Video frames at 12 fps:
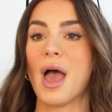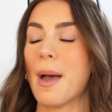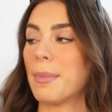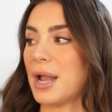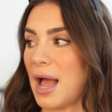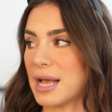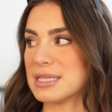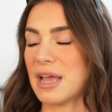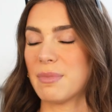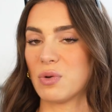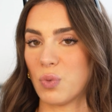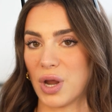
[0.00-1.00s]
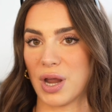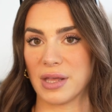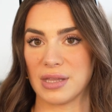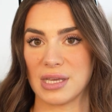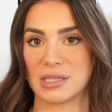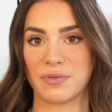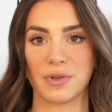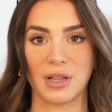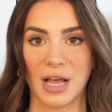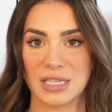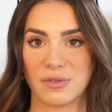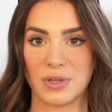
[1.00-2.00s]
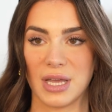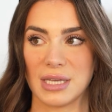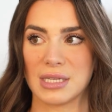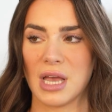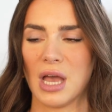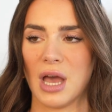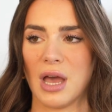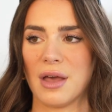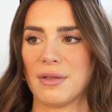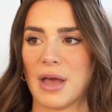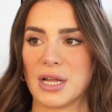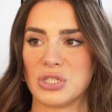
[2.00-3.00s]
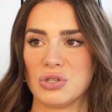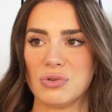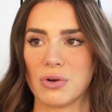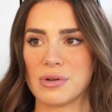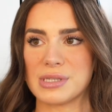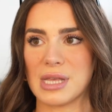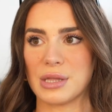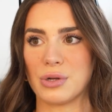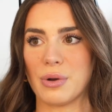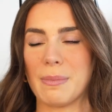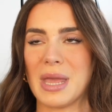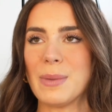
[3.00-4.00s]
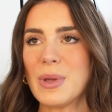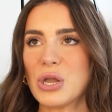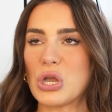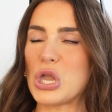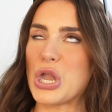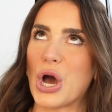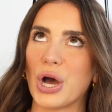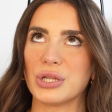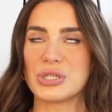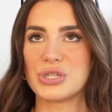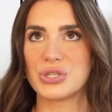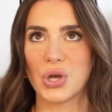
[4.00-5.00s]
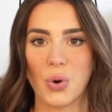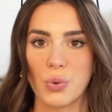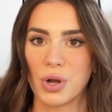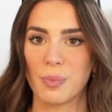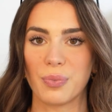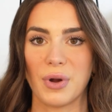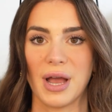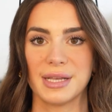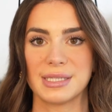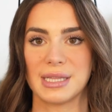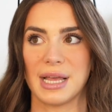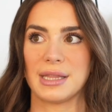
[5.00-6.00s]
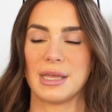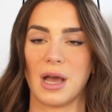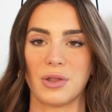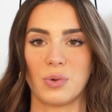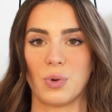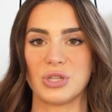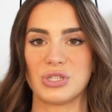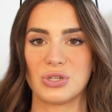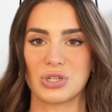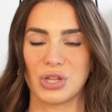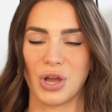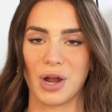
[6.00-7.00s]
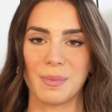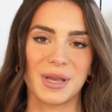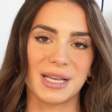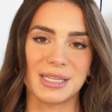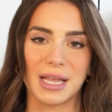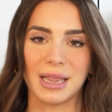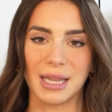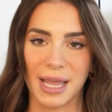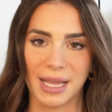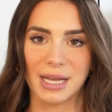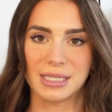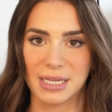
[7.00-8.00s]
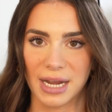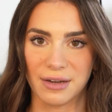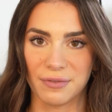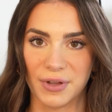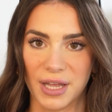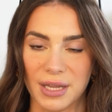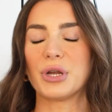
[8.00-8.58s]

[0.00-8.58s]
But as I've been wearing these for the last few days, I do notice that they're maybe not so compressed like the other ones usually are, because I like a tight fit.